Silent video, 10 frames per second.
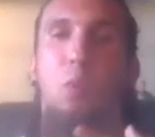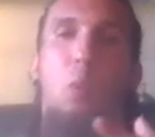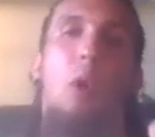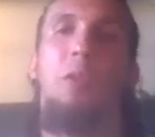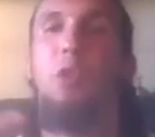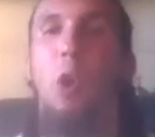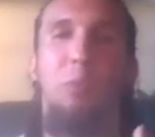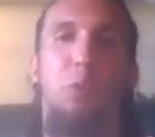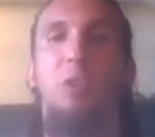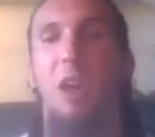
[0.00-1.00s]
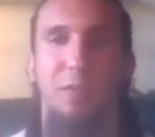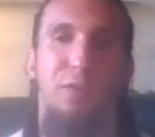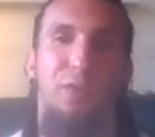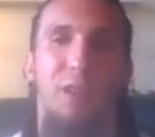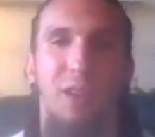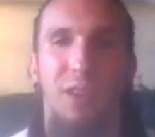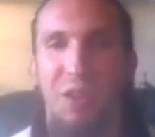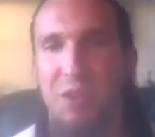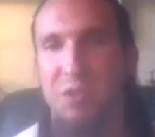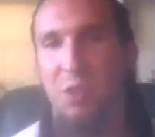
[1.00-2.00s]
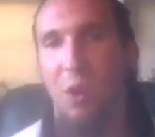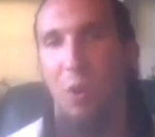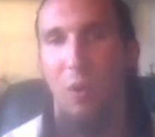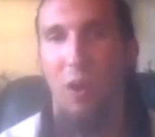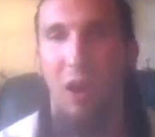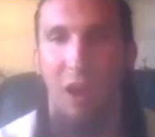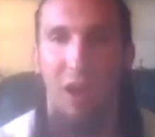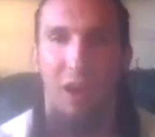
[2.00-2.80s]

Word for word: one come to life. Mm-hmm. So uh,